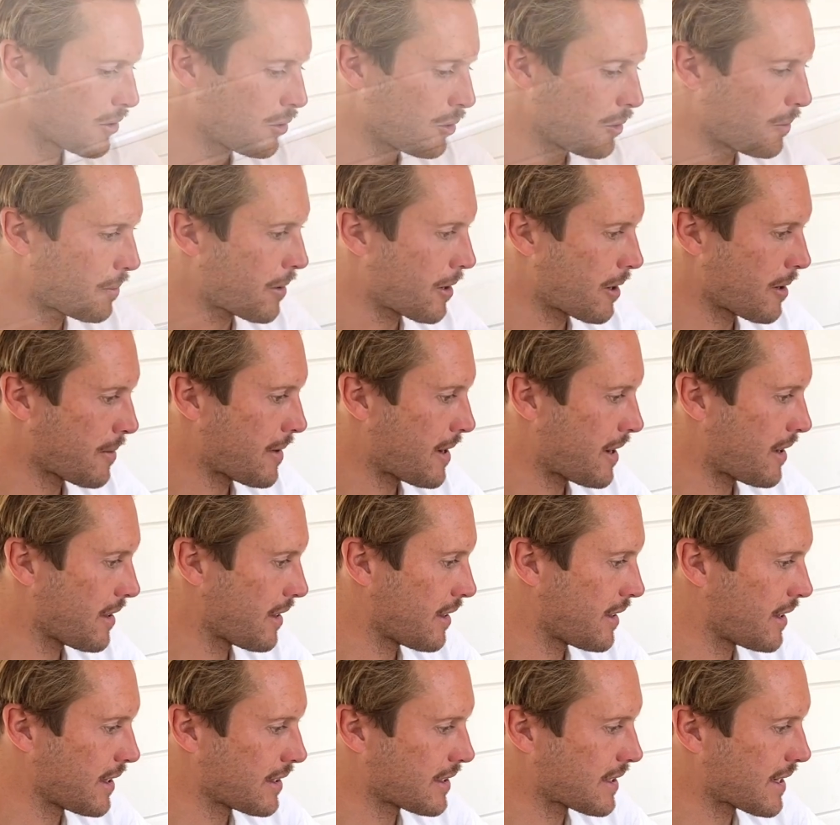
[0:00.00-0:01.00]
cool part
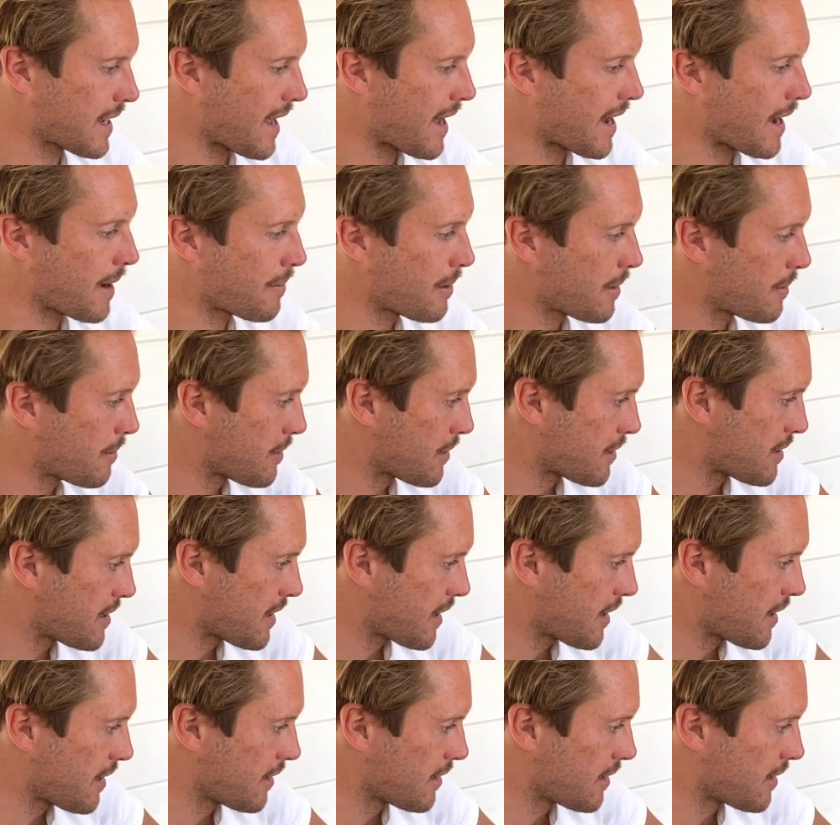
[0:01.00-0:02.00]
about this app in
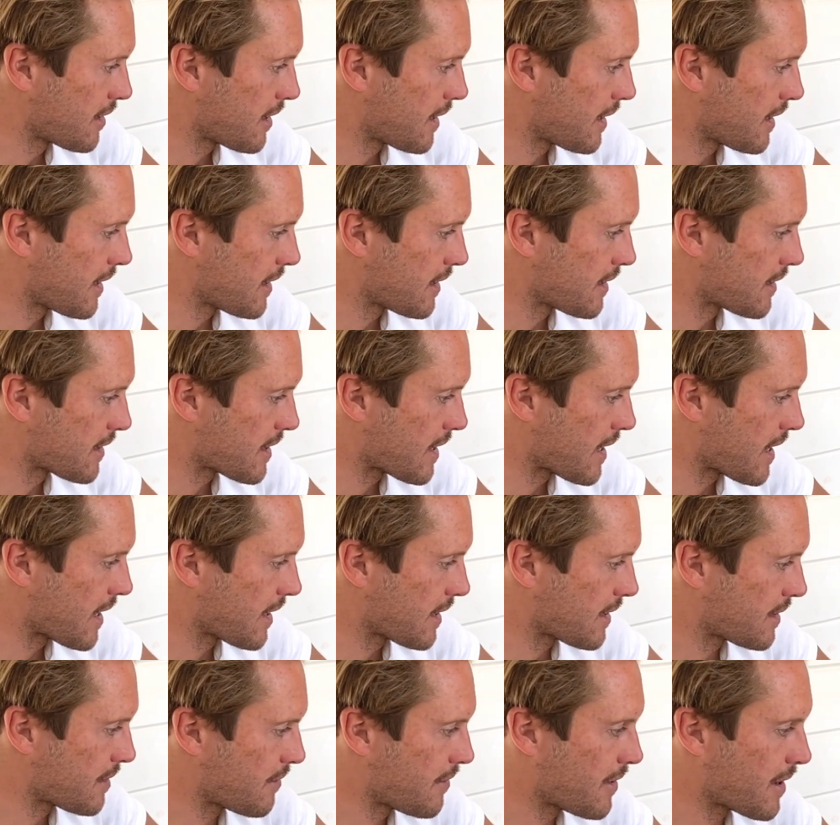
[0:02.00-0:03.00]
particular is
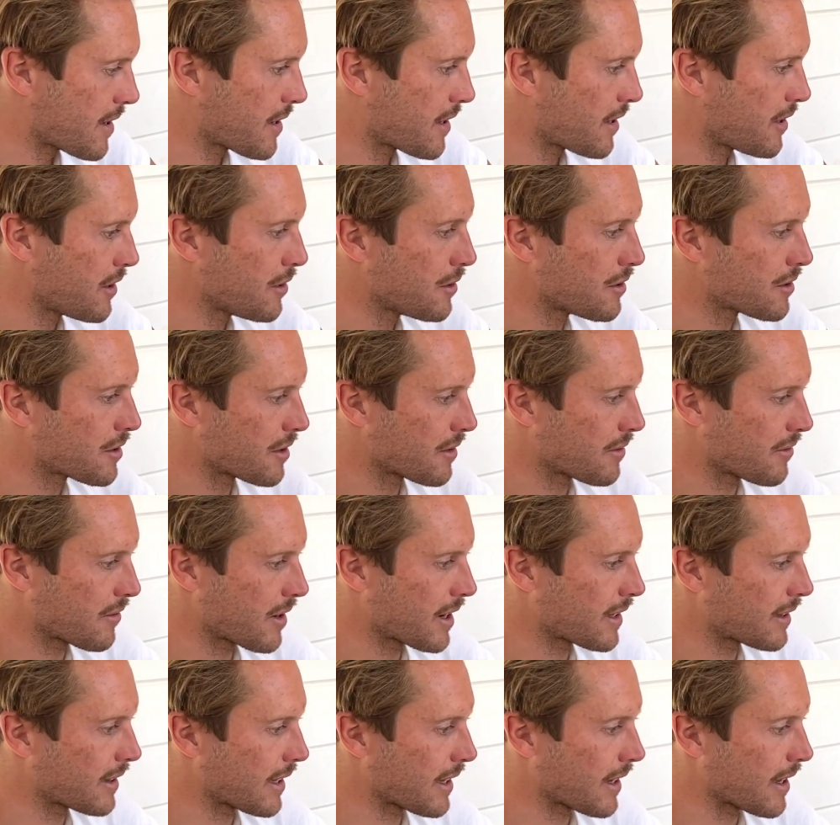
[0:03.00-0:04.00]
that it's very user
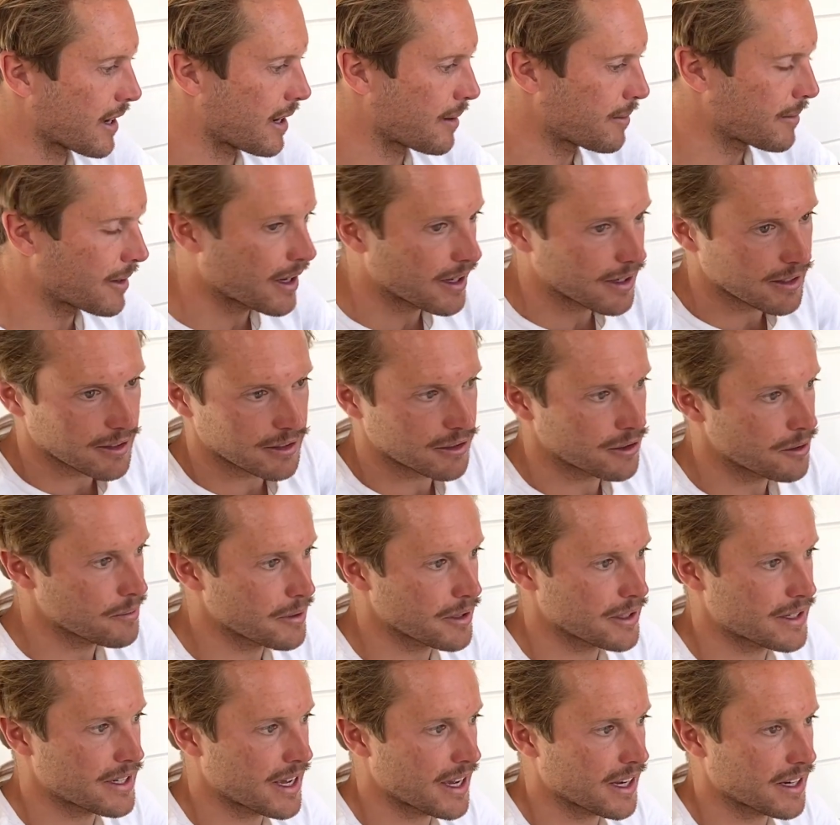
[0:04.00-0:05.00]
friendly. I'm not
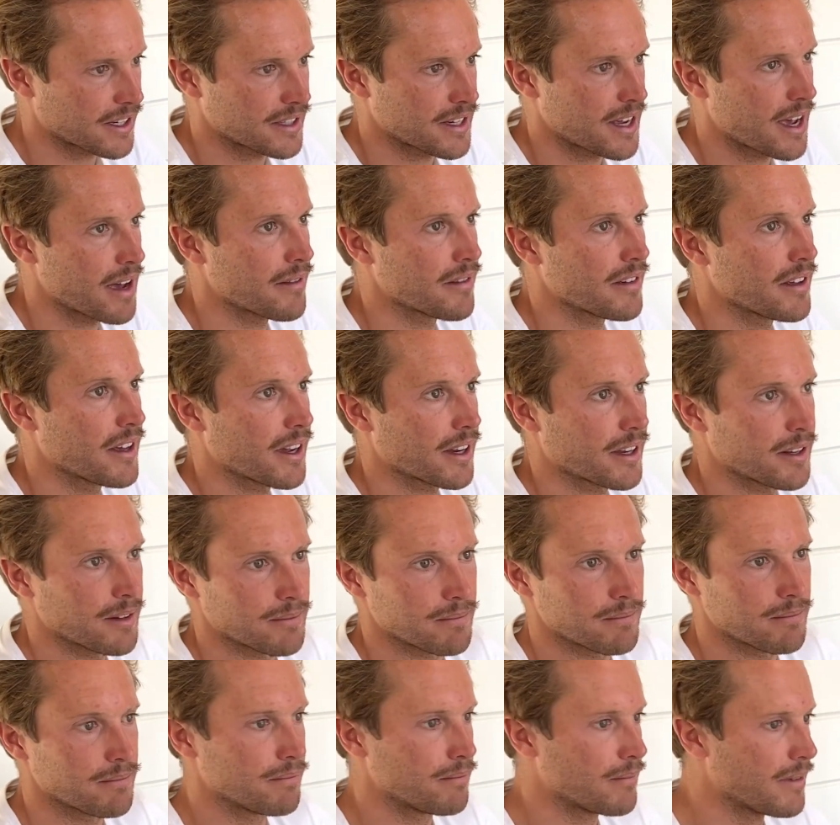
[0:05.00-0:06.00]
super tech savvy. I
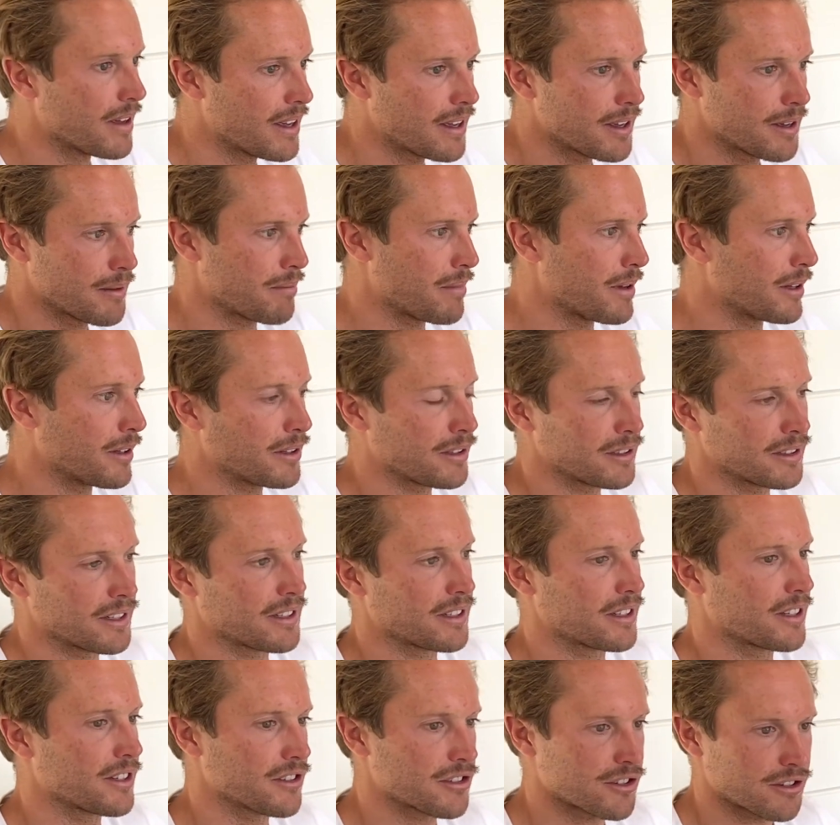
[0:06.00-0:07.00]
can build
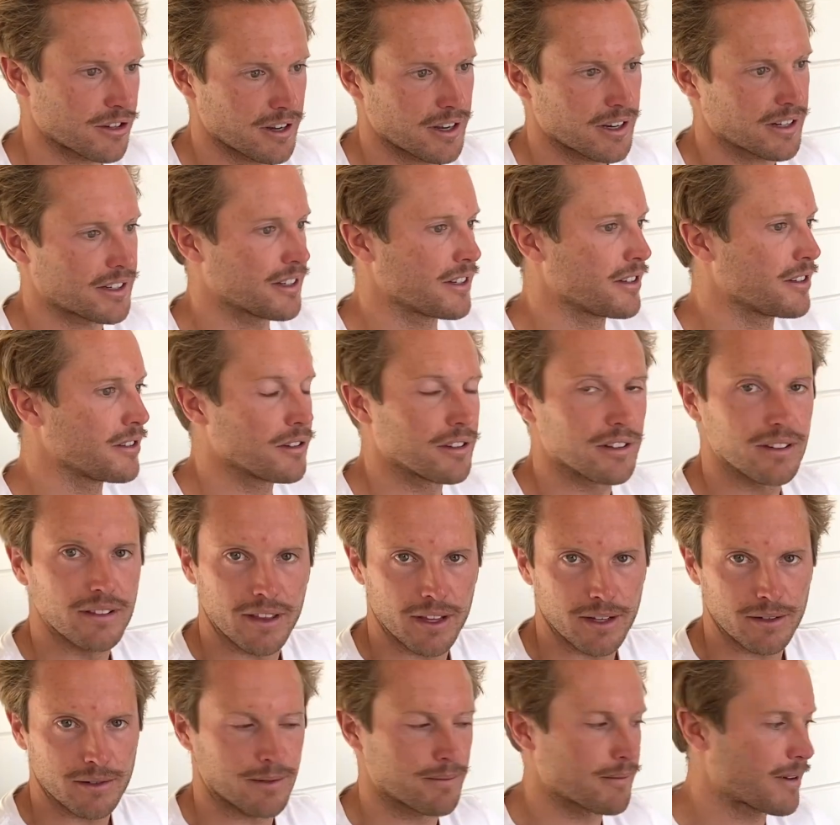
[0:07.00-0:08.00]
and construct and do
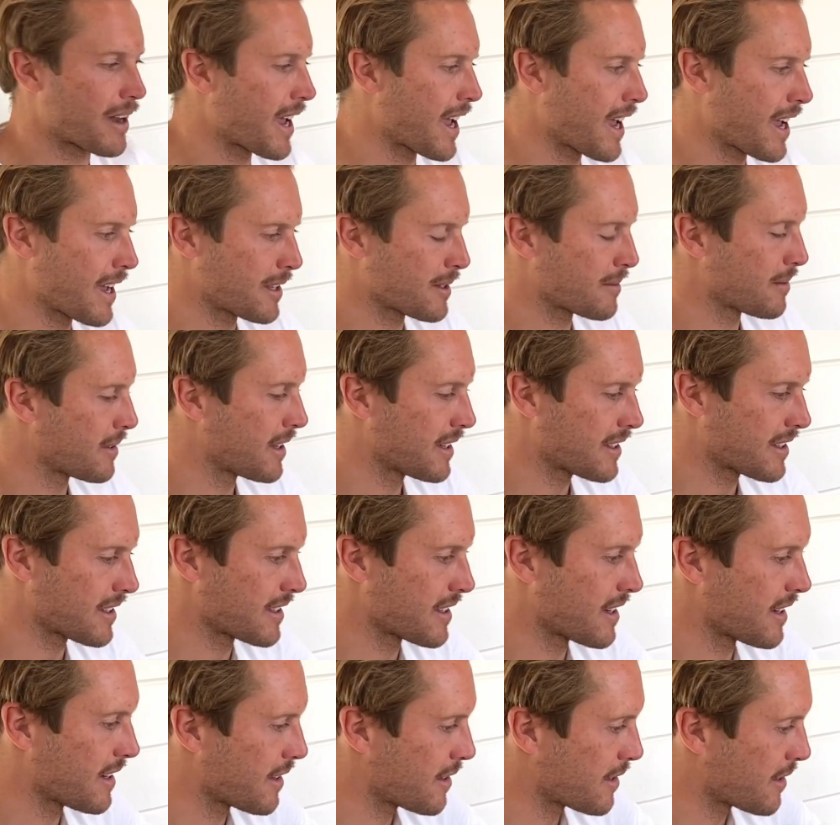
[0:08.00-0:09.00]
things with my hands, but this
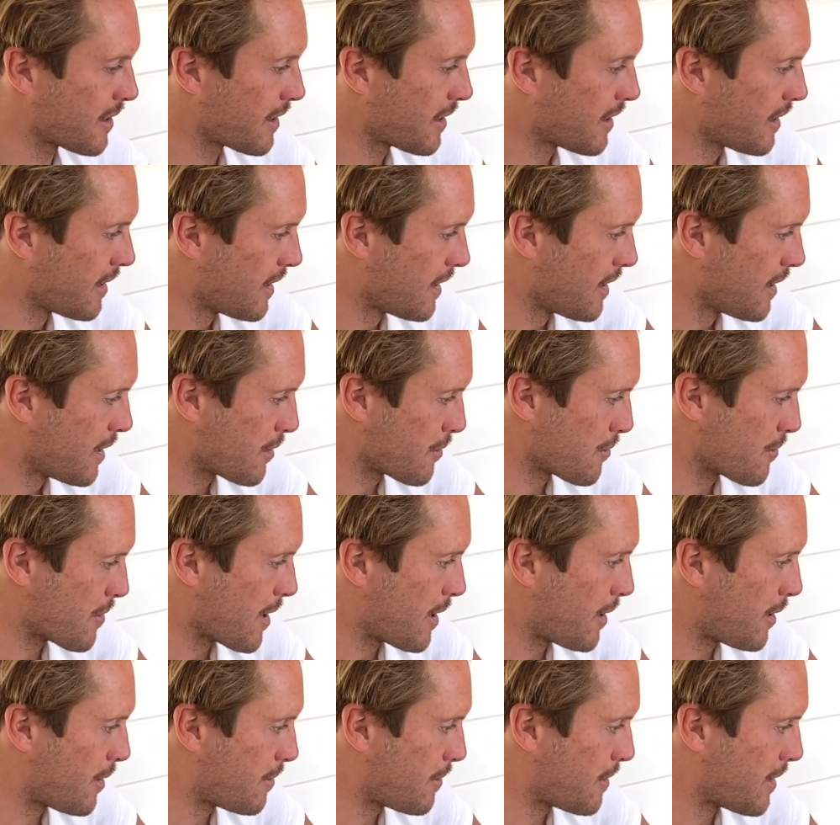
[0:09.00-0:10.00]
is another
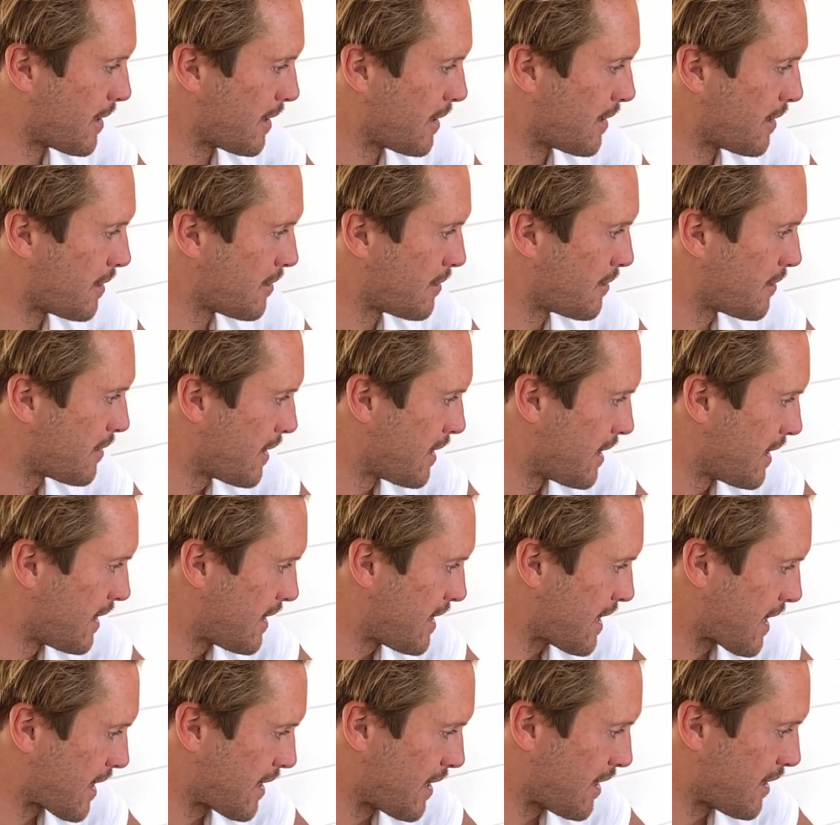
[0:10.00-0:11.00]
realm of
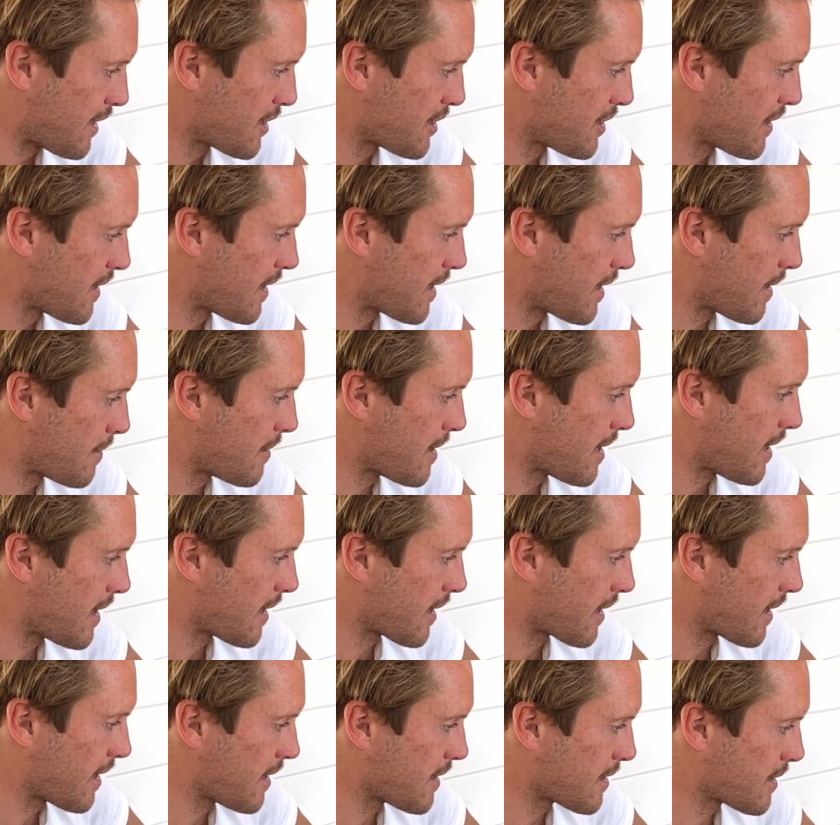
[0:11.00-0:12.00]
technology that I'm
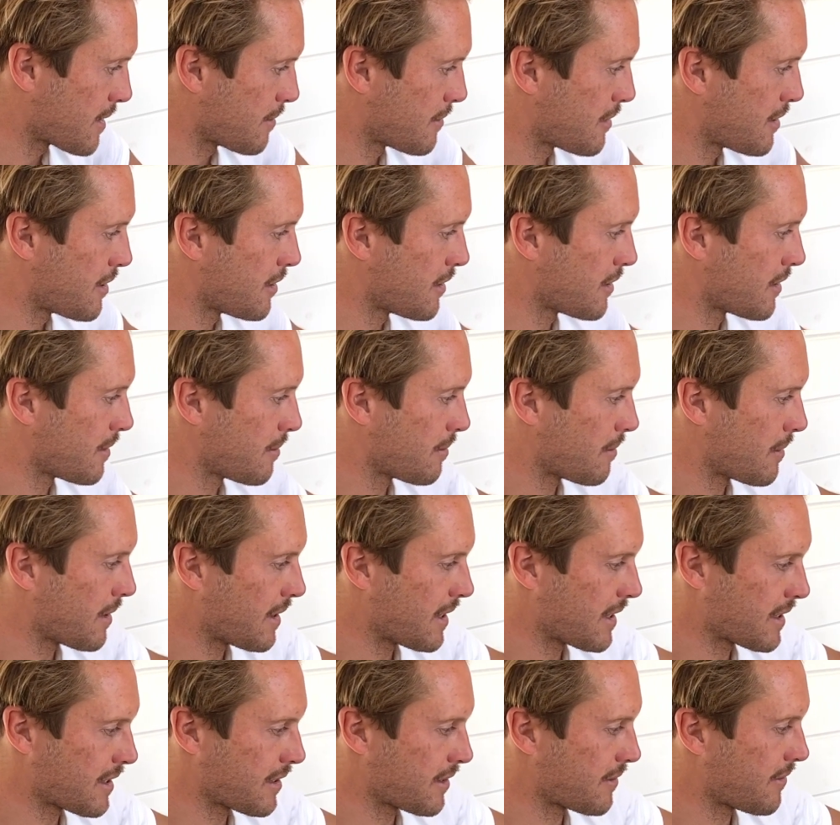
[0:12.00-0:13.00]
not accustomed to. And but
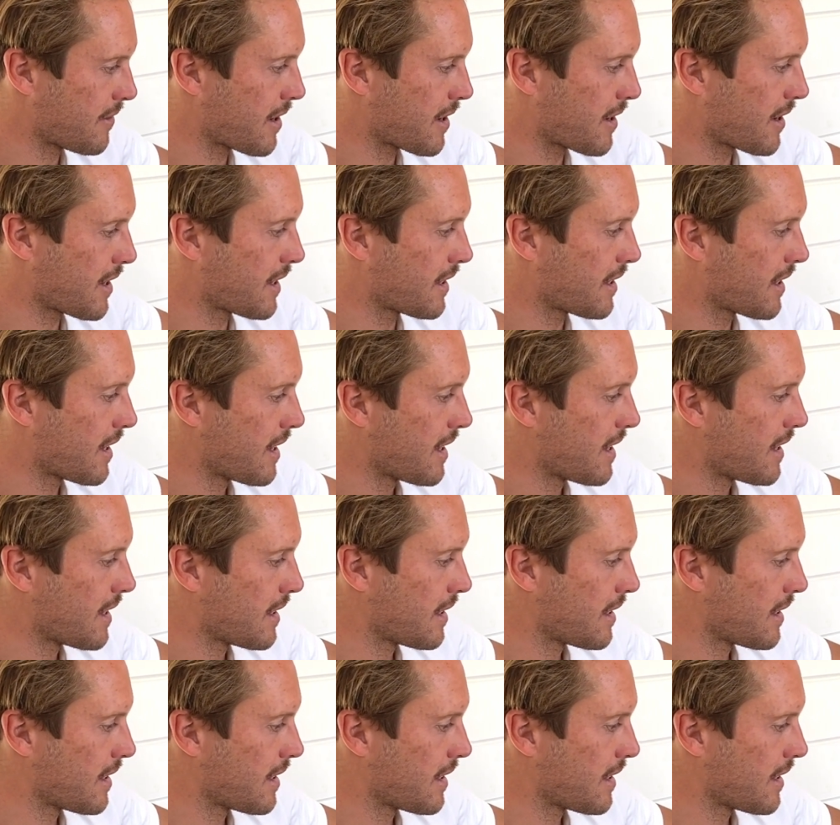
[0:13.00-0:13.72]
this is very